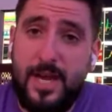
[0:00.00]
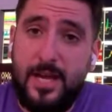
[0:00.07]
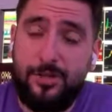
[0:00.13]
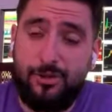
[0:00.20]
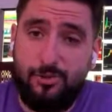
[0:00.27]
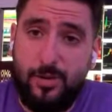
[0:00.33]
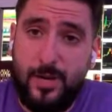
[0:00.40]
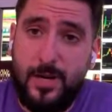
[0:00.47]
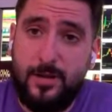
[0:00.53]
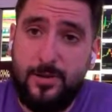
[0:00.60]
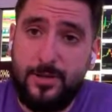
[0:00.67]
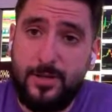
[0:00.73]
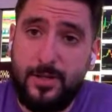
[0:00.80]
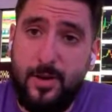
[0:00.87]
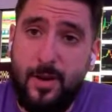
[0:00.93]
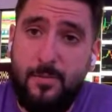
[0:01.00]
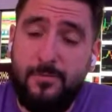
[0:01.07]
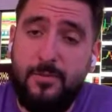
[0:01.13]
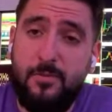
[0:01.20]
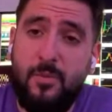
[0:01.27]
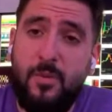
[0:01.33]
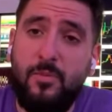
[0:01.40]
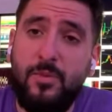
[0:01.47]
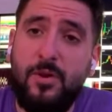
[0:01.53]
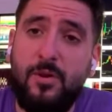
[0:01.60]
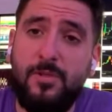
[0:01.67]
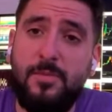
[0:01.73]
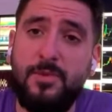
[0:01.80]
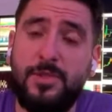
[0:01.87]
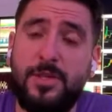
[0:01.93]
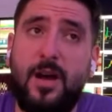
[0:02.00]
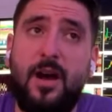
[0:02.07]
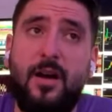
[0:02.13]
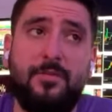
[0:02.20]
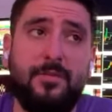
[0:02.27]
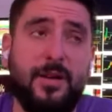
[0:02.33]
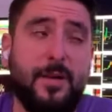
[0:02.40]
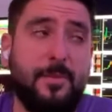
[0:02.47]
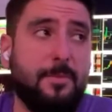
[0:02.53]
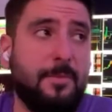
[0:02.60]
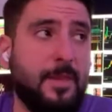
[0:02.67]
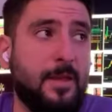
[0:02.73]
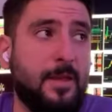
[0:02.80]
as traders come from when we are the most confident.